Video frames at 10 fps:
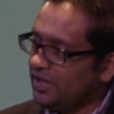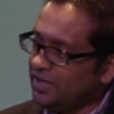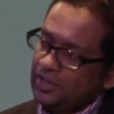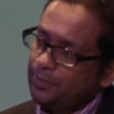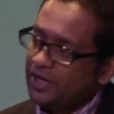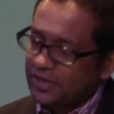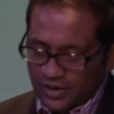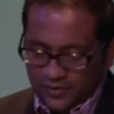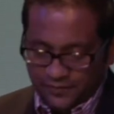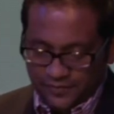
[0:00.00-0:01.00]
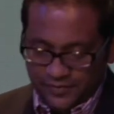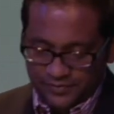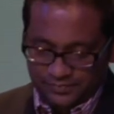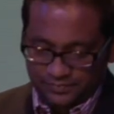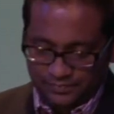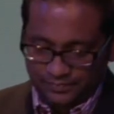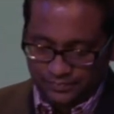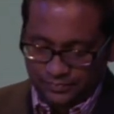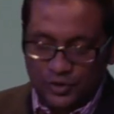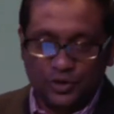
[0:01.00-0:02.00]
He didn't pay enough.
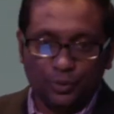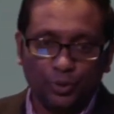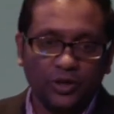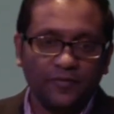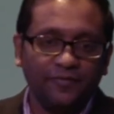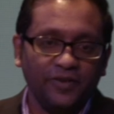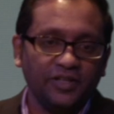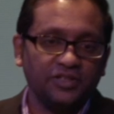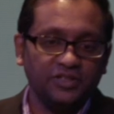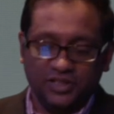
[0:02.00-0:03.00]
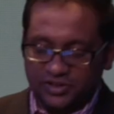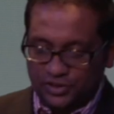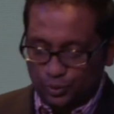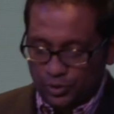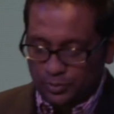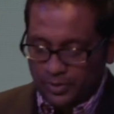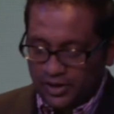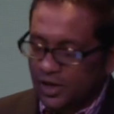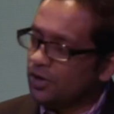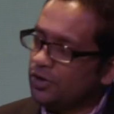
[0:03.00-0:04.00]
So we're going to finish Jesus' work by